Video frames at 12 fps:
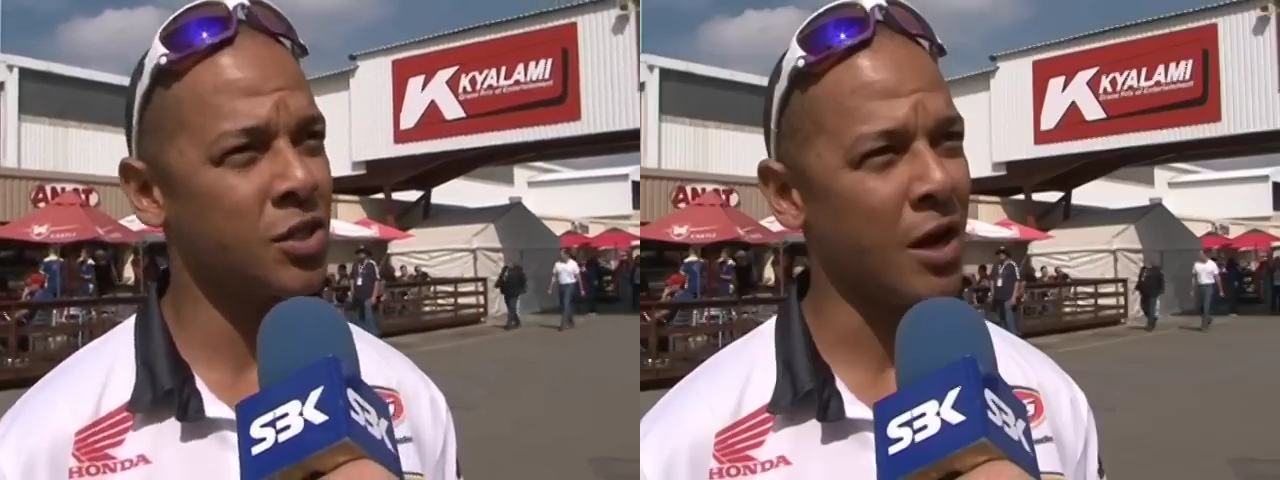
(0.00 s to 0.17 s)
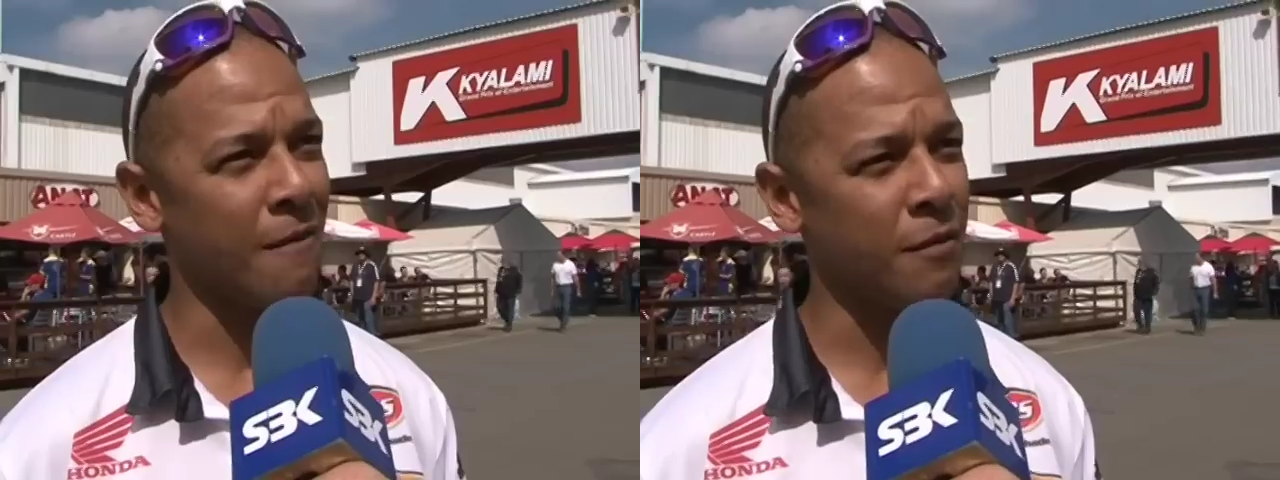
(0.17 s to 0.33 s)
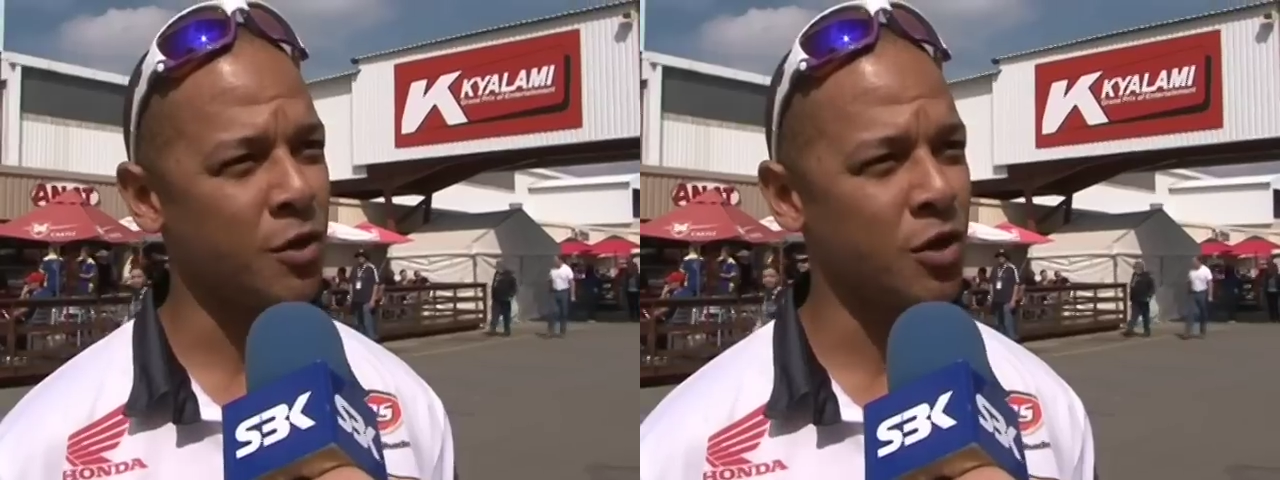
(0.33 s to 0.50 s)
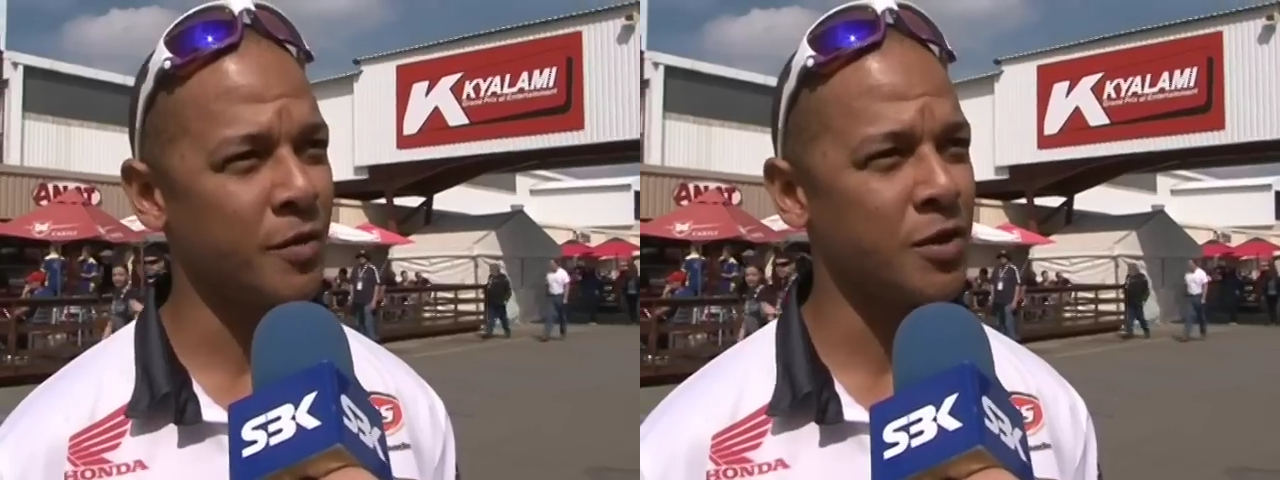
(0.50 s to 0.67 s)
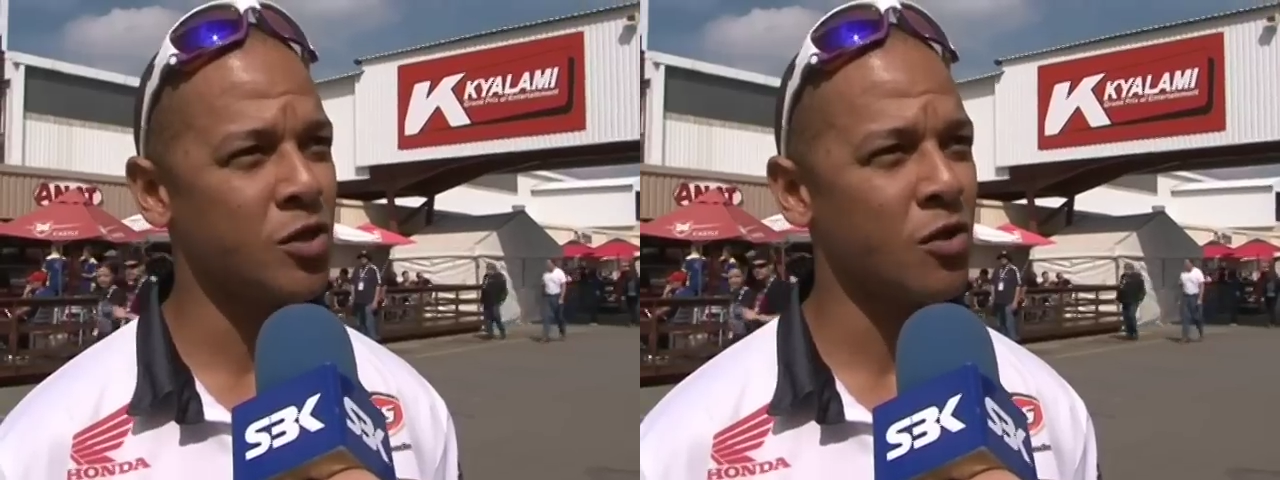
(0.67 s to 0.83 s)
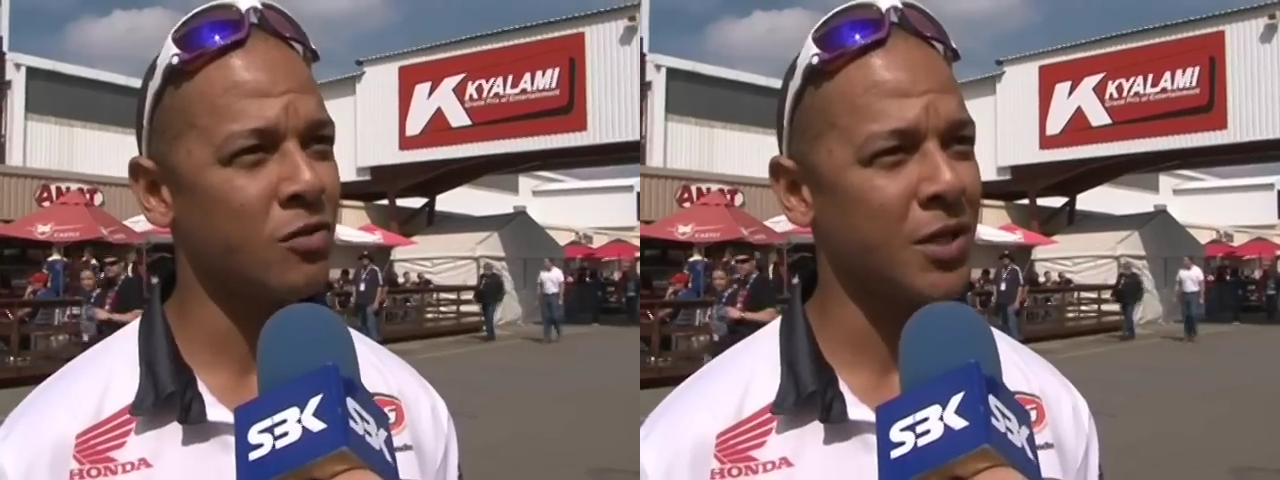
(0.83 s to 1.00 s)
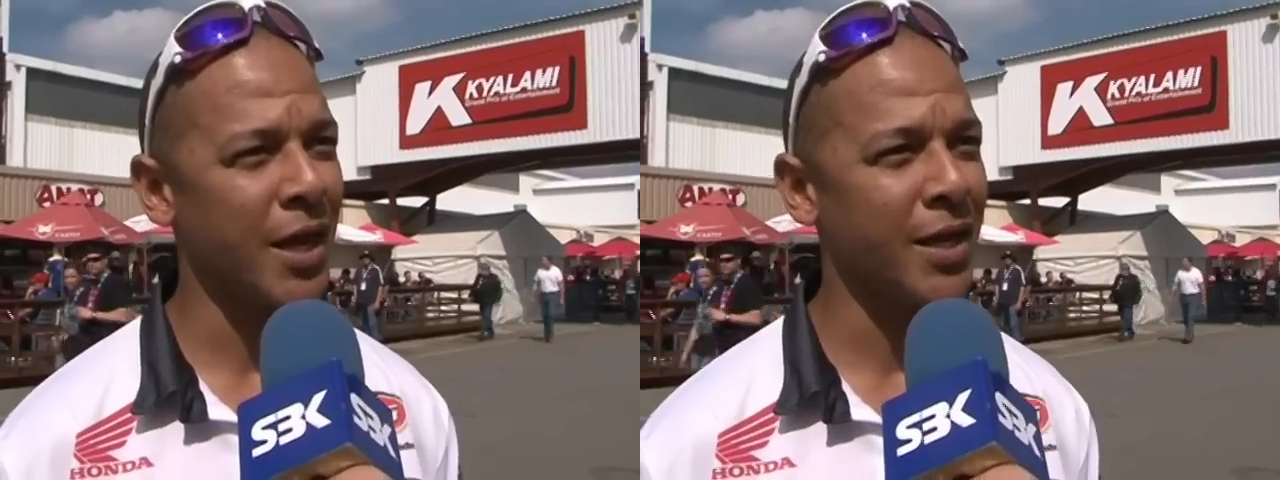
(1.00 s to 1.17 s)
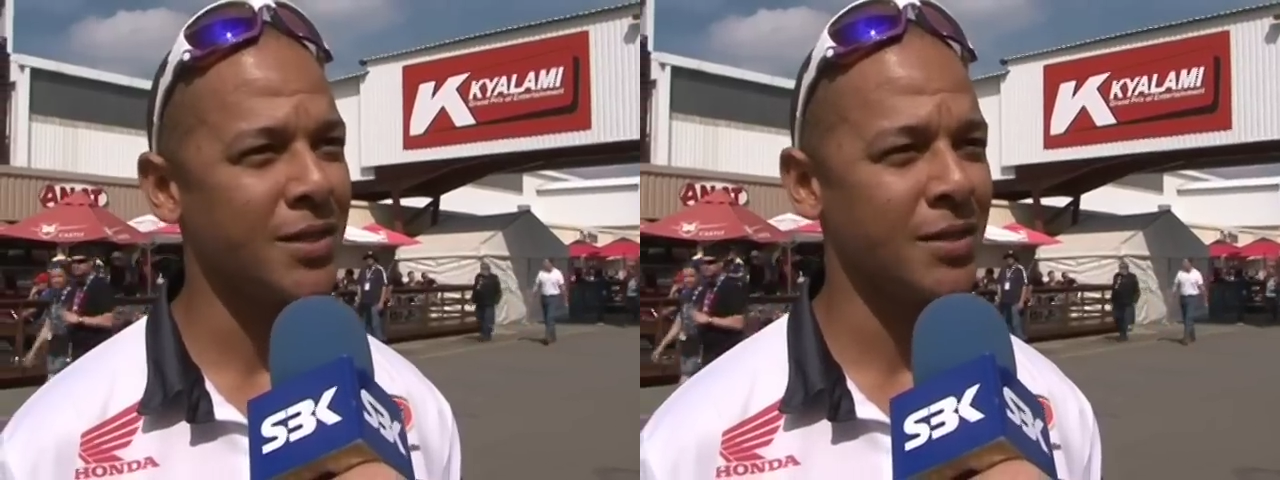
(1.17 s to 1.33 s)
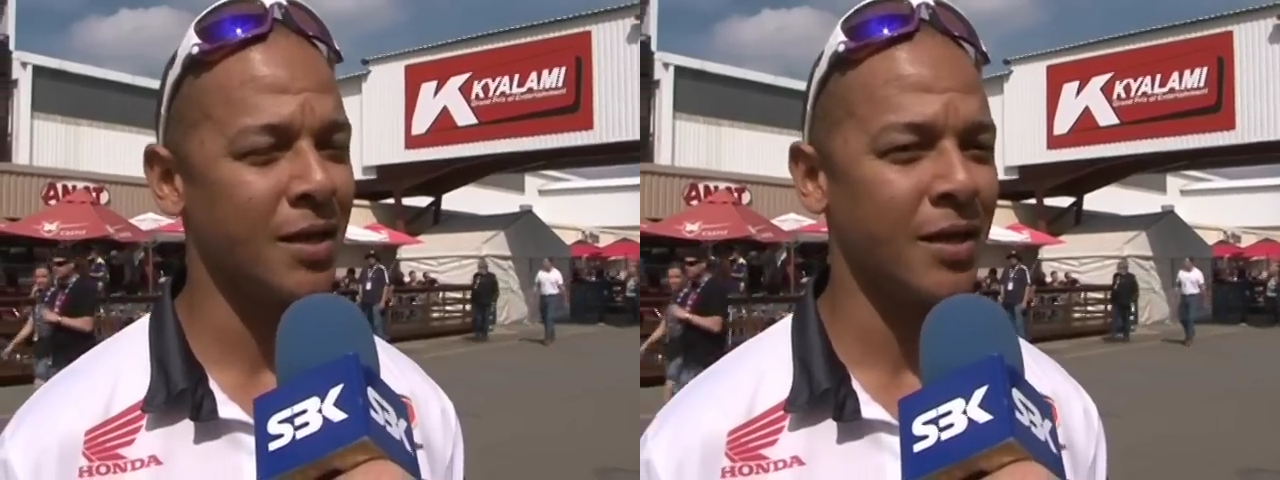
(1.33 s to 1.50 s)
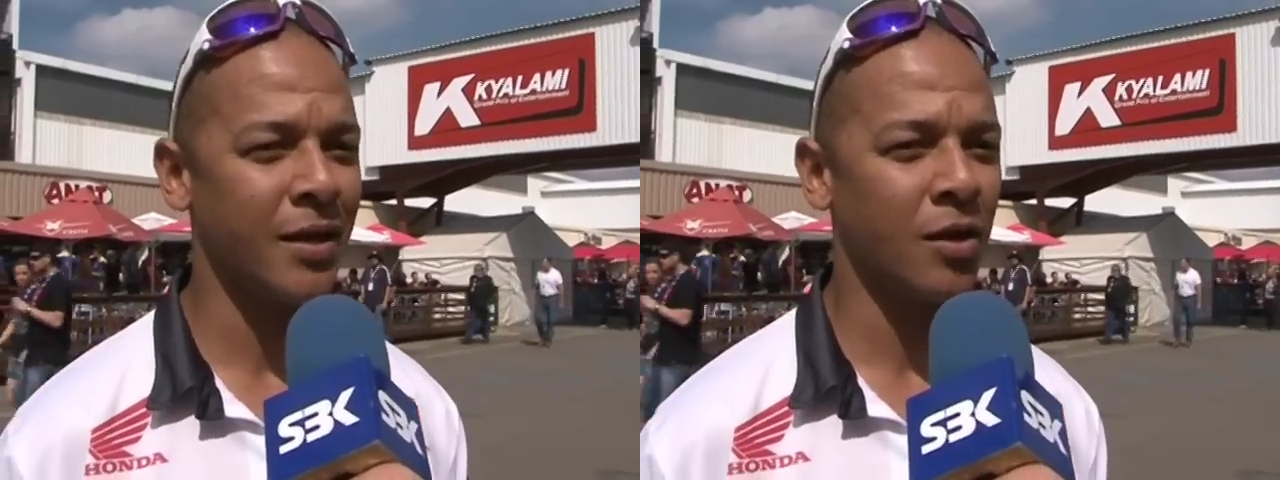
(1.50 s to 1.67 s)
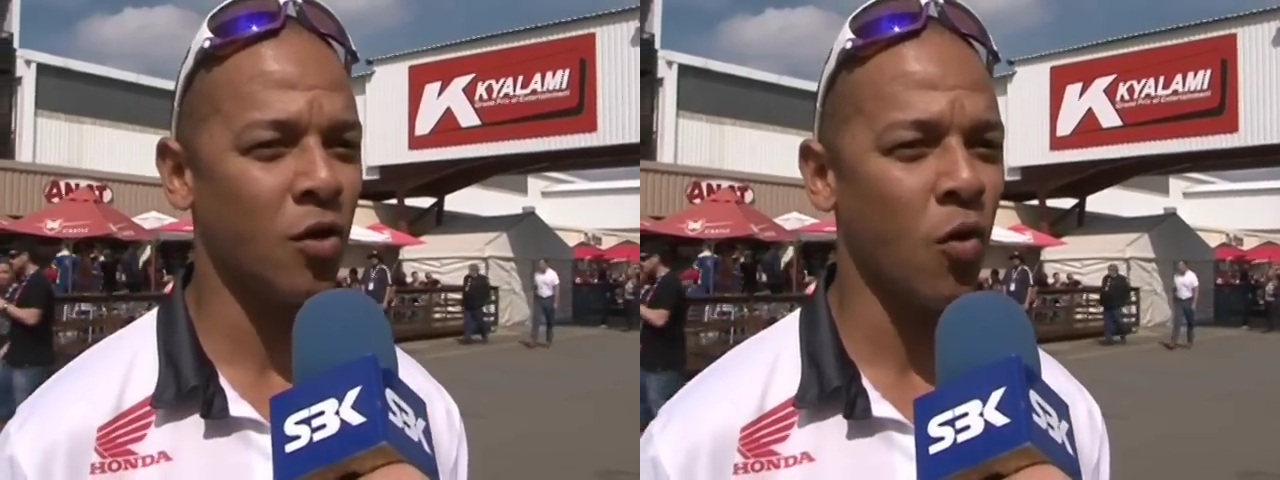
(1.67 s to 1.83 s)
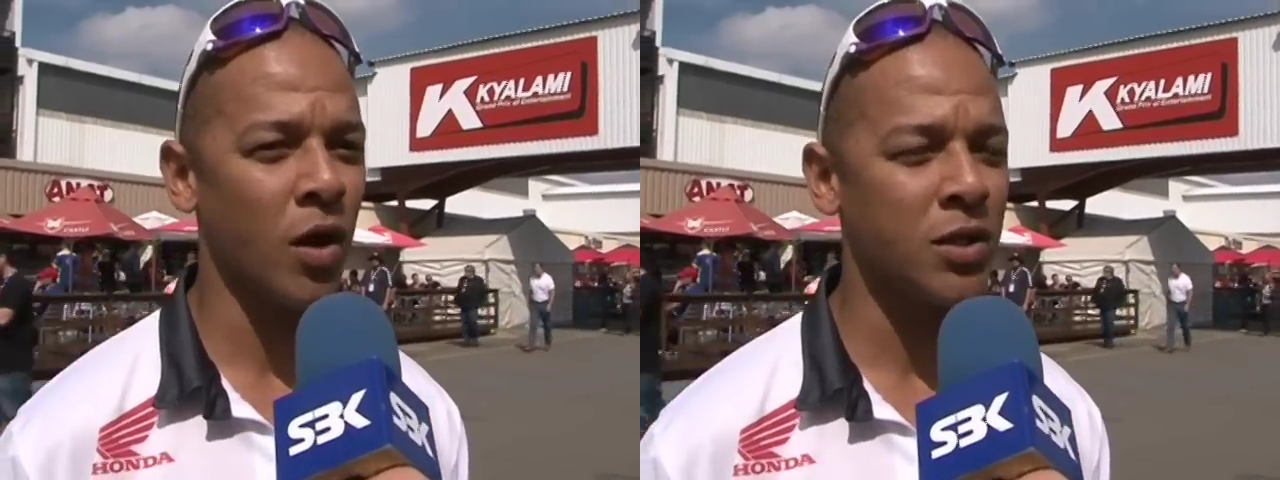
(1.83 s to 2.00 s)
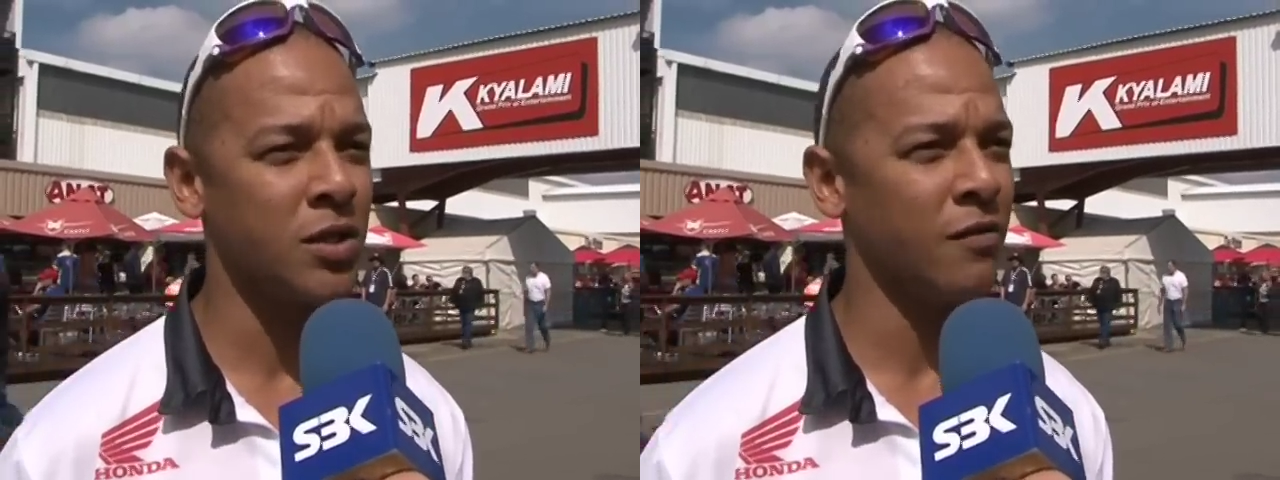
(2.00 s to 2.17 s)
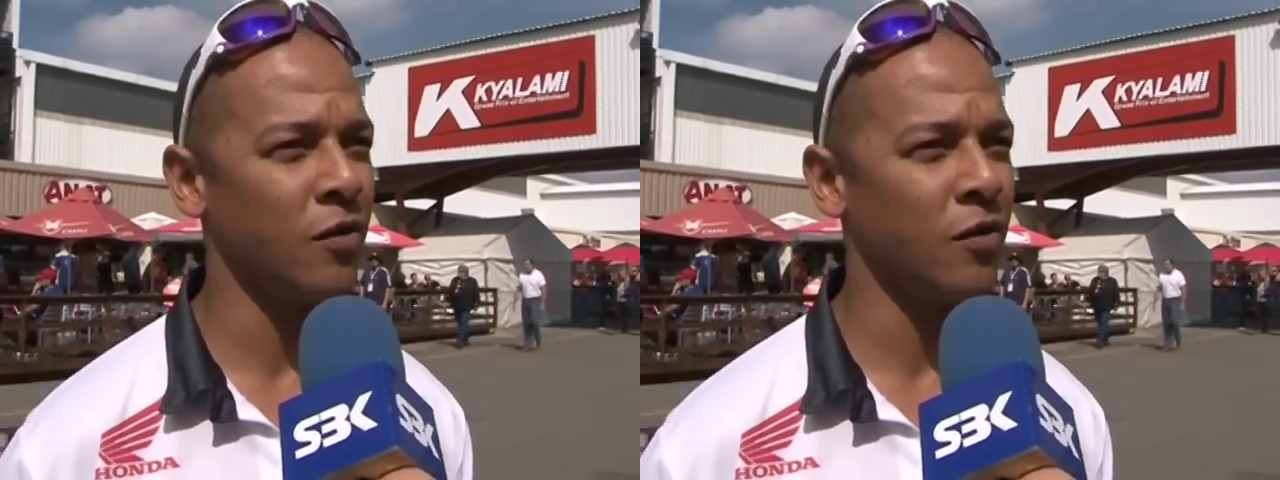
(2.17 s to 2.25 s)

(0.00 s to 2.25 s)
championship is so tight and the quality